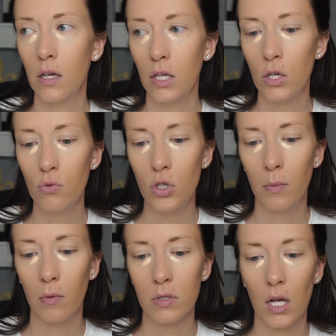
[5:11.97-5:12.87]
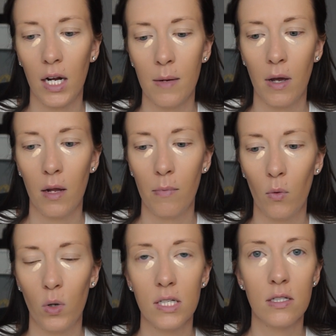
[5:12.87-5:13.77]
YouTuber was talking about it,
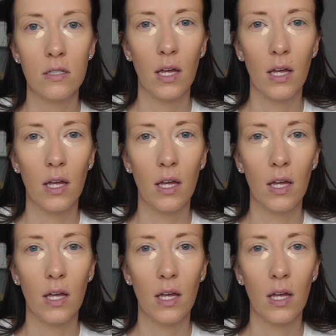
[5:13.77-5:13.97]
but was